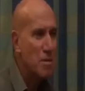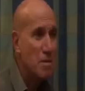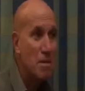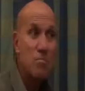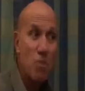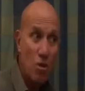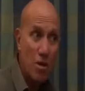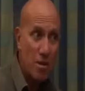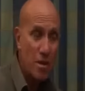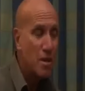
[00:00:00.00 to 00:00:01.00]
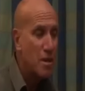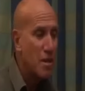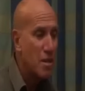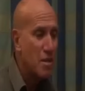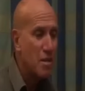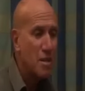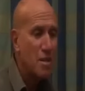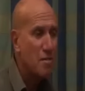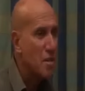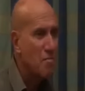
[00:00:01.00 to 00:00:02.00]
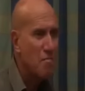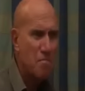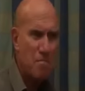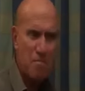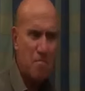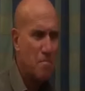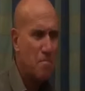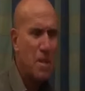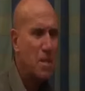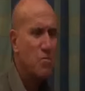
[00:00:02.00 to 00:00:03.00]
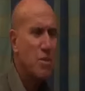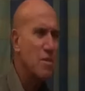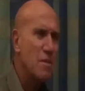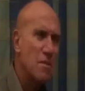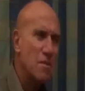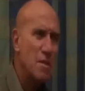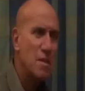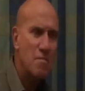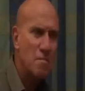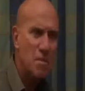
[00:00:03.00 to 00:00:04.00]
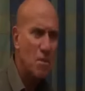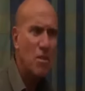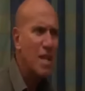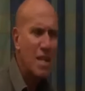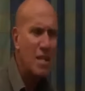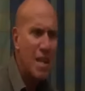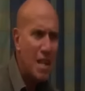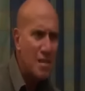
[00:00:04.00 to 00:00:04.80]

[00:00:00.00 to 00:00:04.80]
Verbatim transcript: pyramids. They're smaller. They're they're built with uh, in, look like in